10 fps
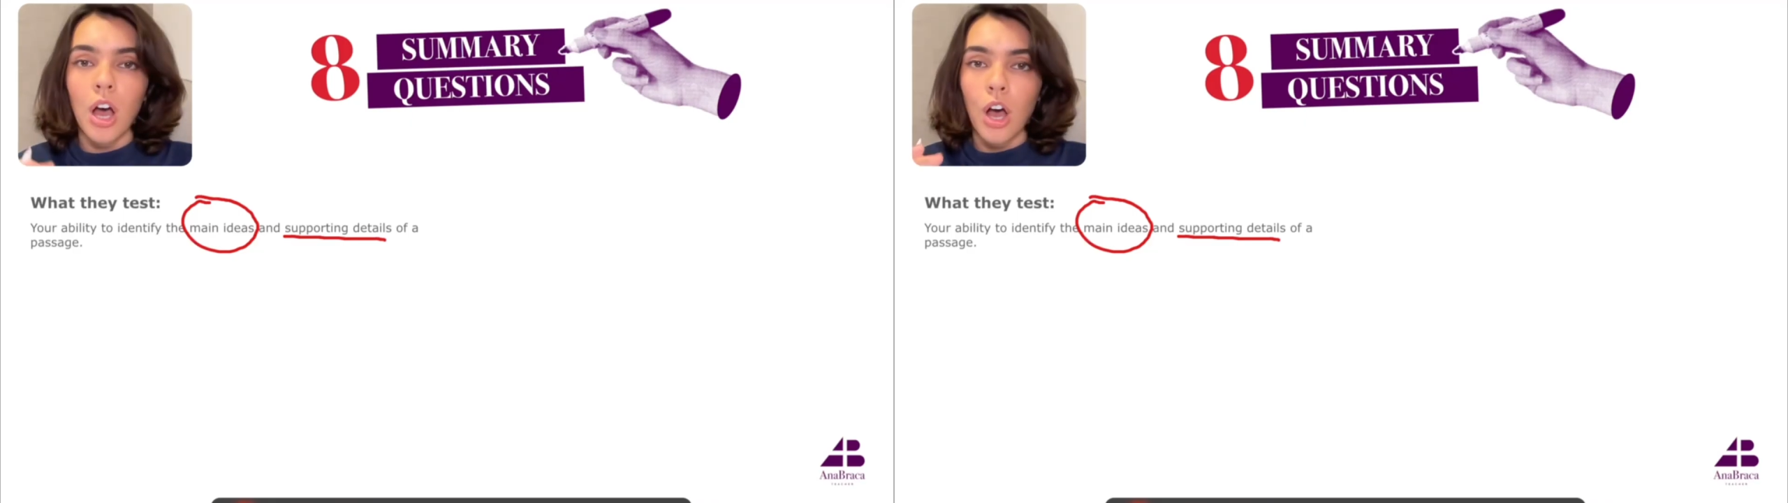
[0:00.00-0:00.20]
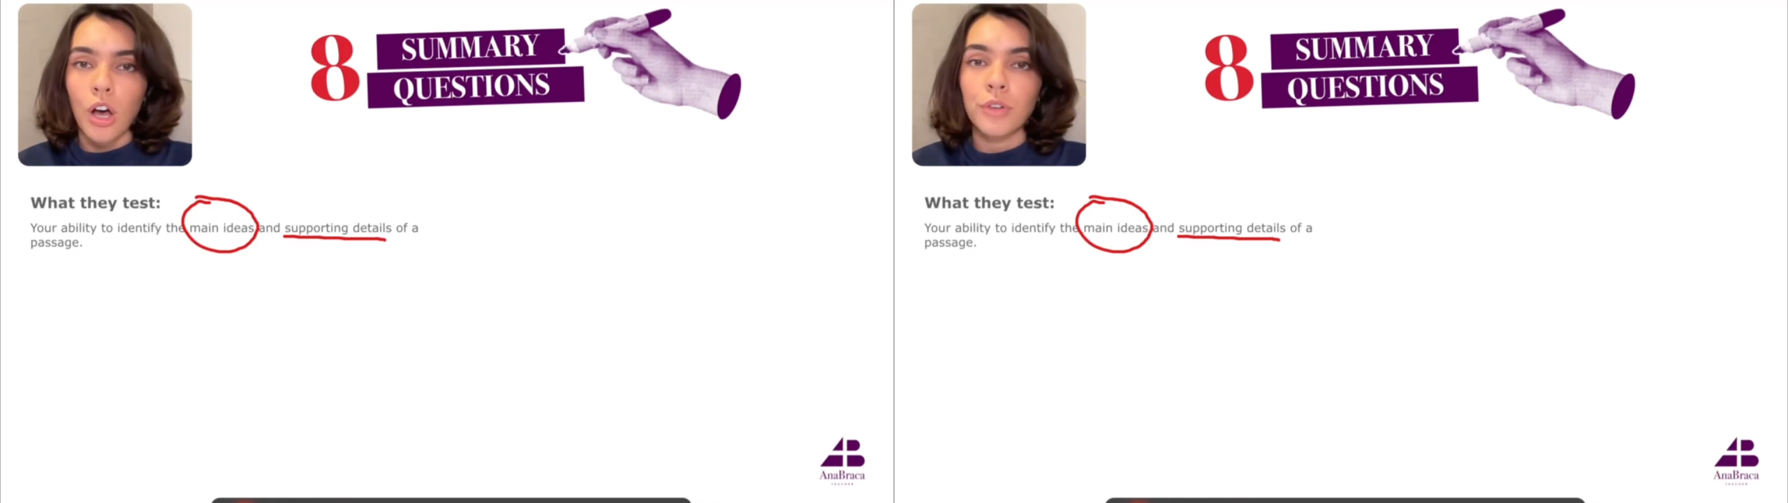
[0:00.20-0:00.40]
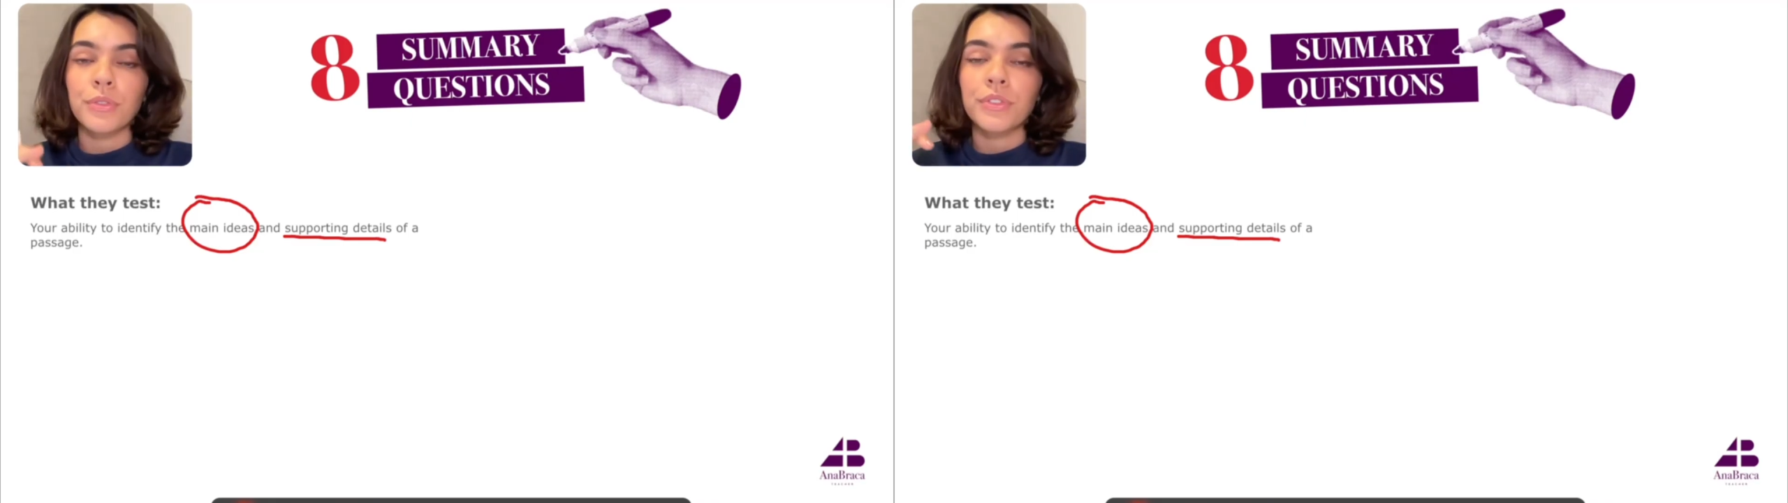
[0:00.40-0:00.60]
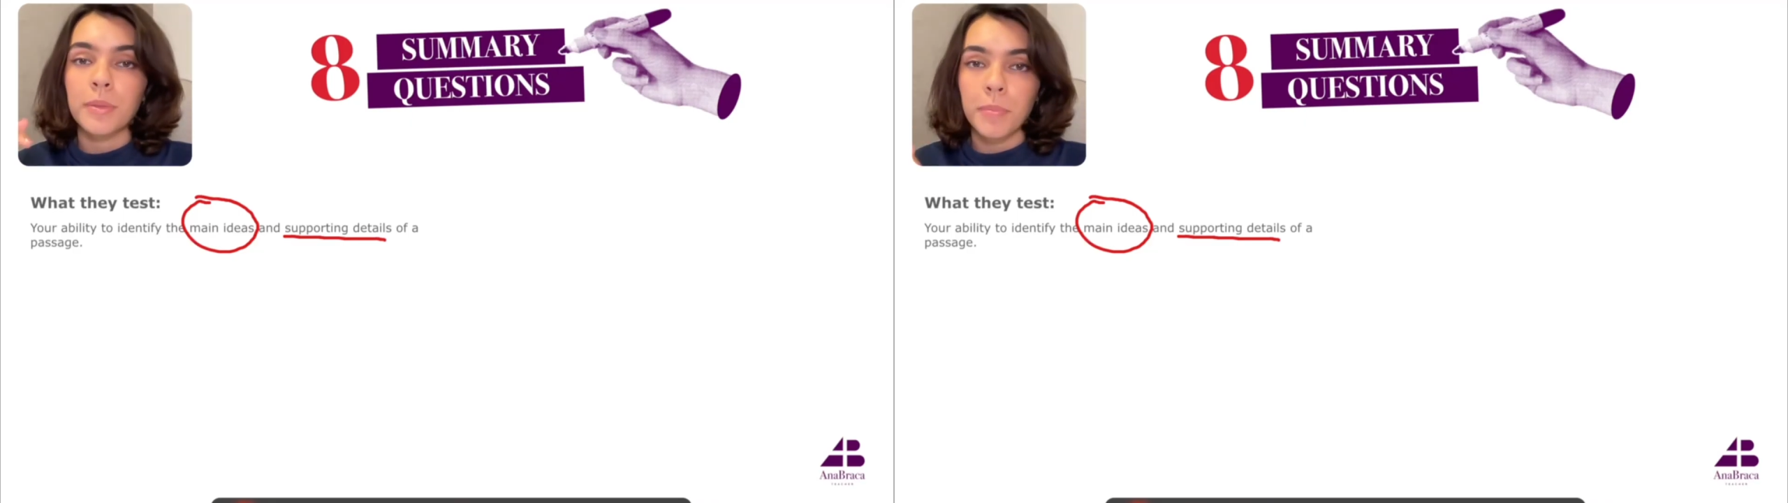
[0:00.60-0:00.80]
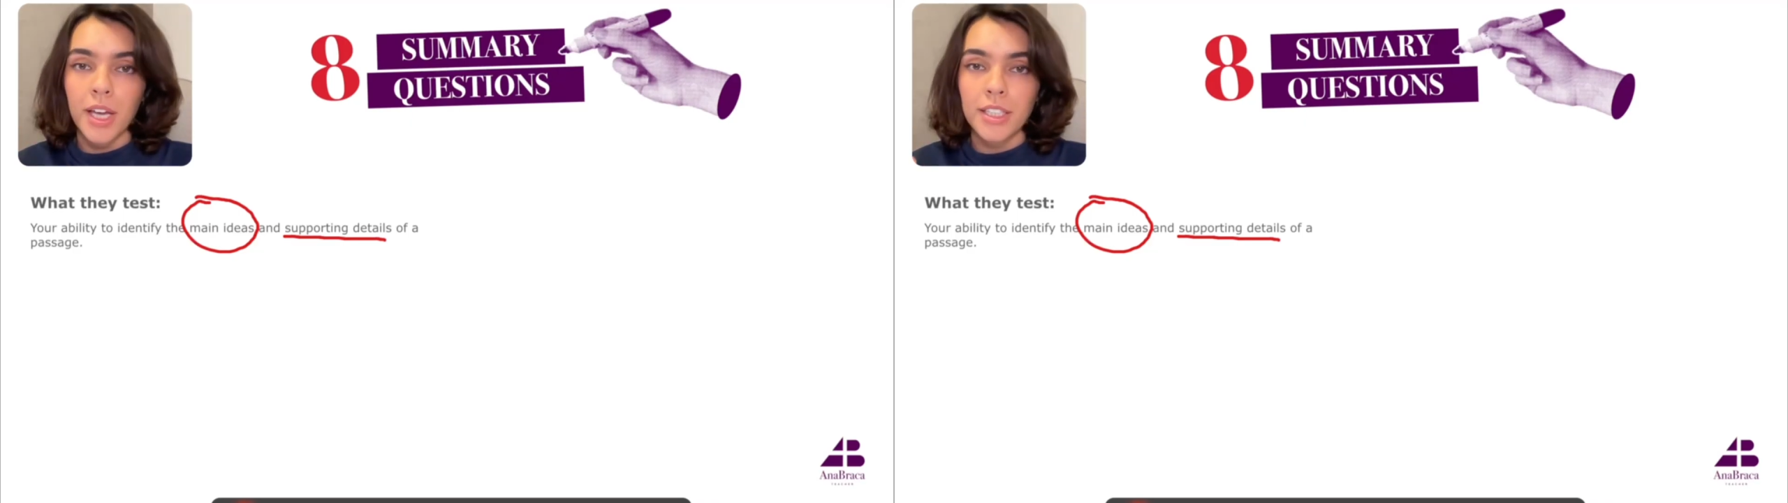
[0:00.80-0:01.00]
of the
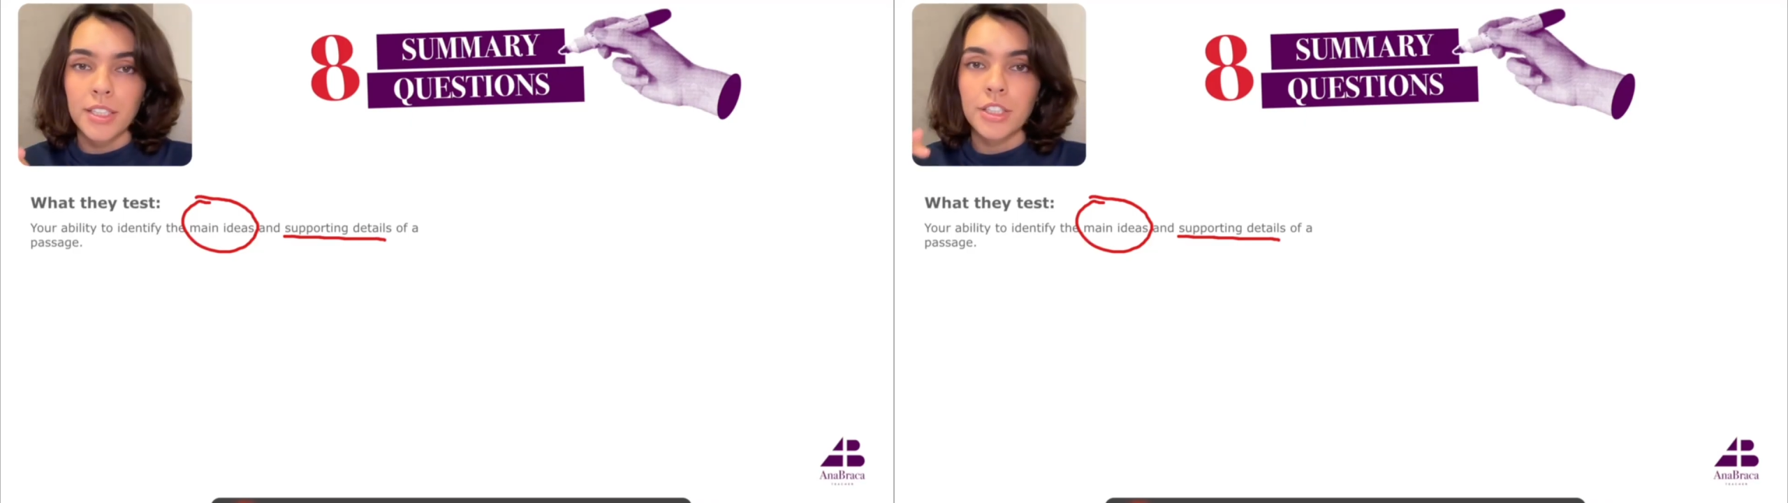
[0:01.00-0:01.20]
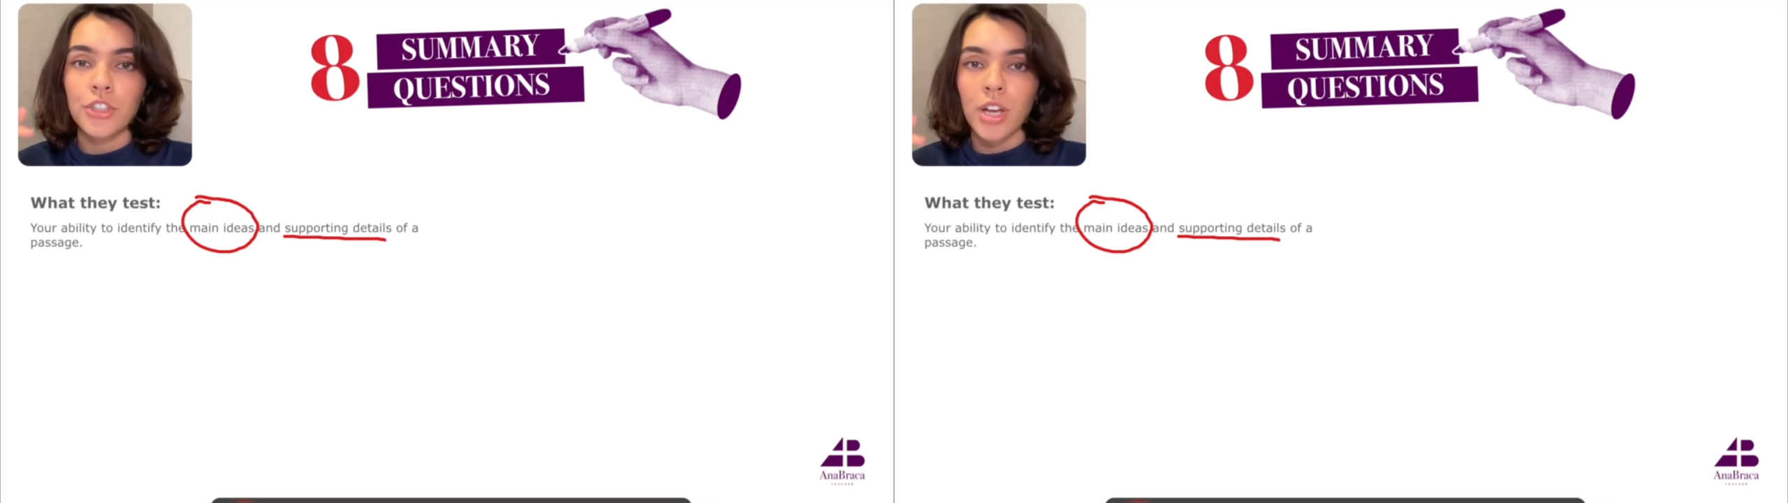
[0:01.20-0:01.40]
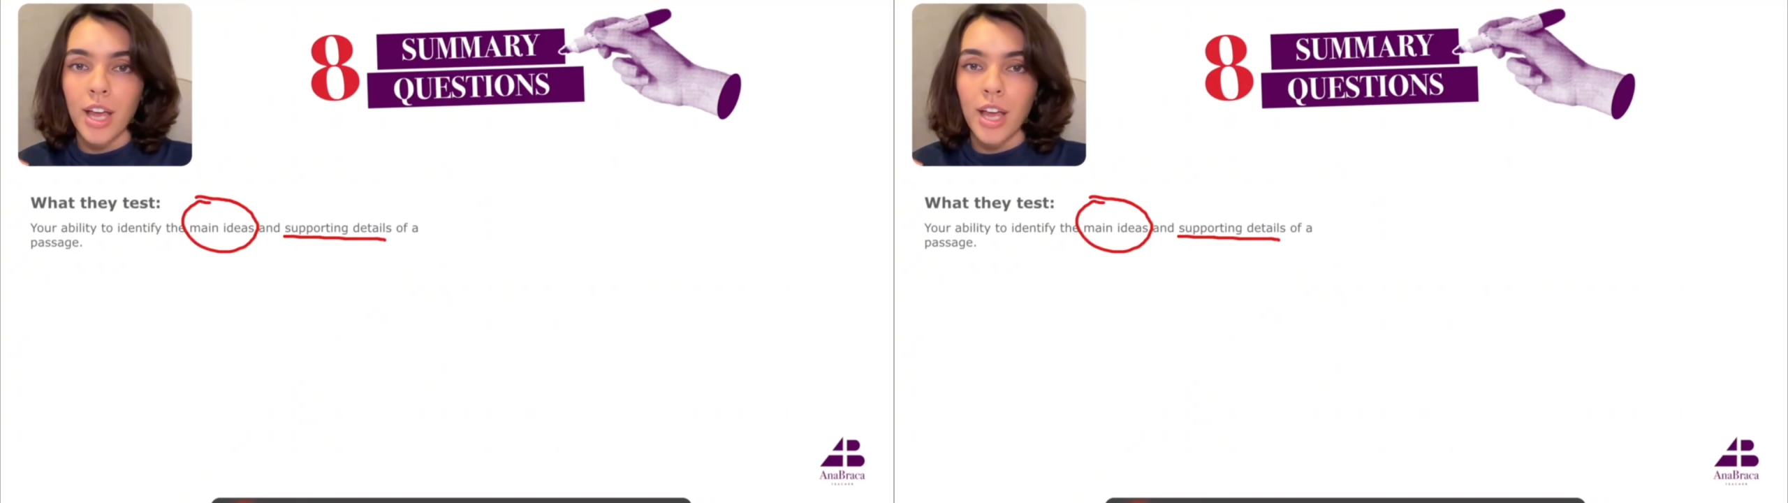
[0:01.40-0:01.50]
passage